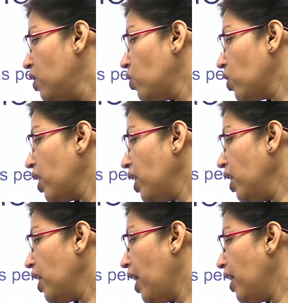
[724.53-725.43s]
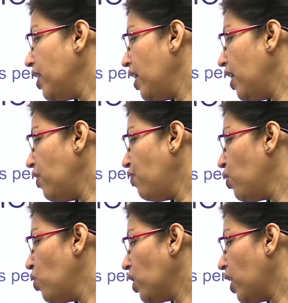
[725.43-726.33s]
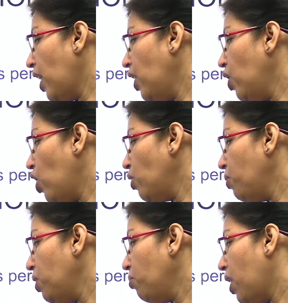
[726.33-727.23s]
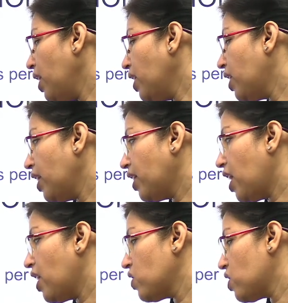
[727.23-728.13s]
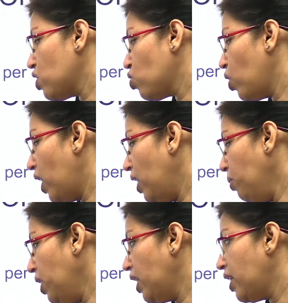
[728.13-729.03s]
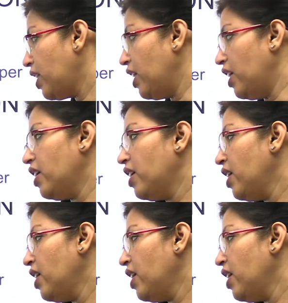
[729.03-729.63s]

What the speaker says: Okay, and therefore cannot be my correct answer. So eliminate D.